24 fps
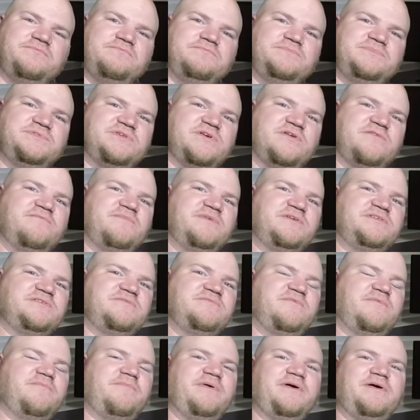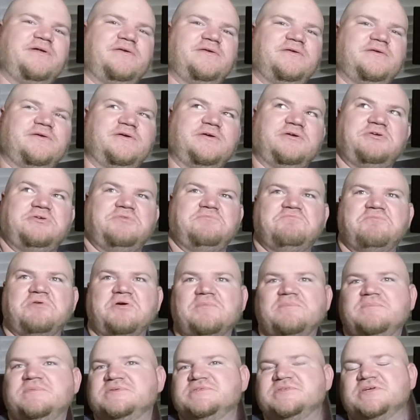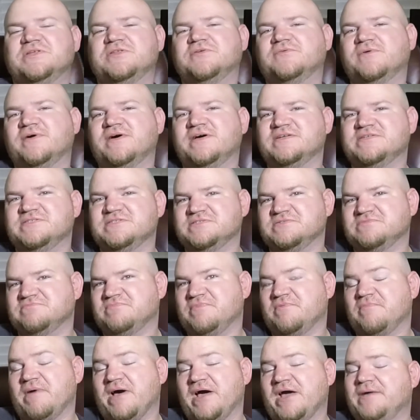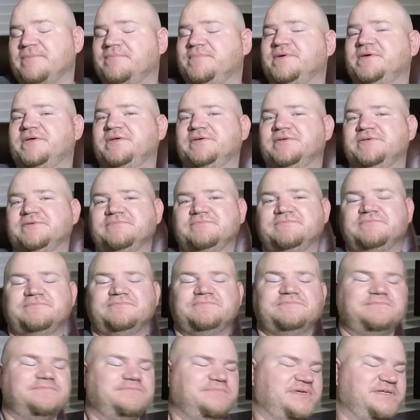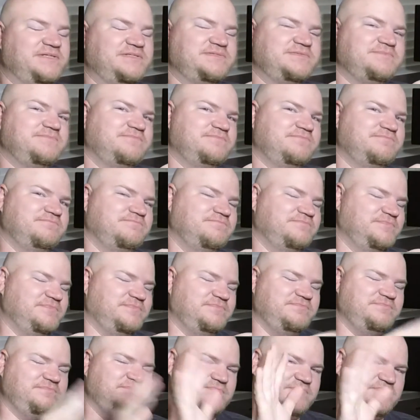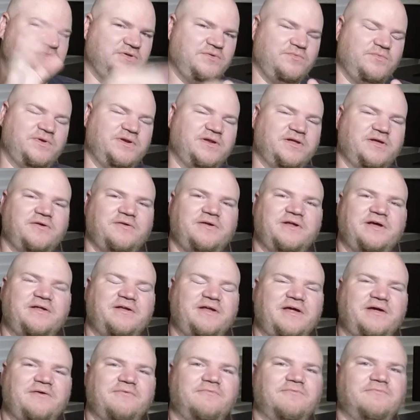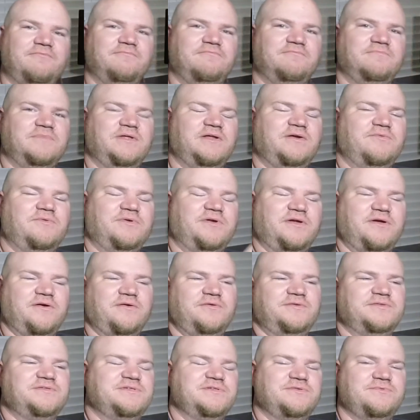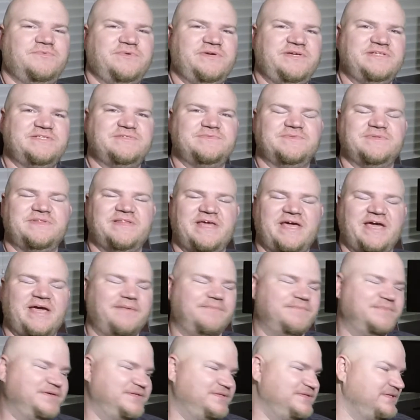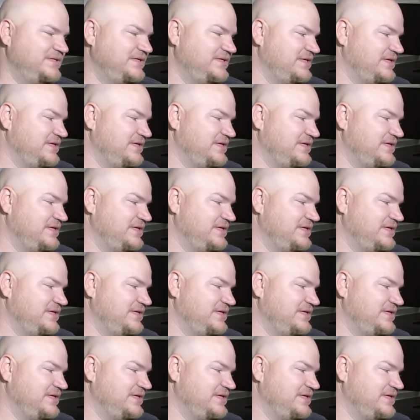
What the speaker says: serve much of a good purpose otherwise, in my opinion. But don't want to go down that. I don't want to go into the weeds with that. But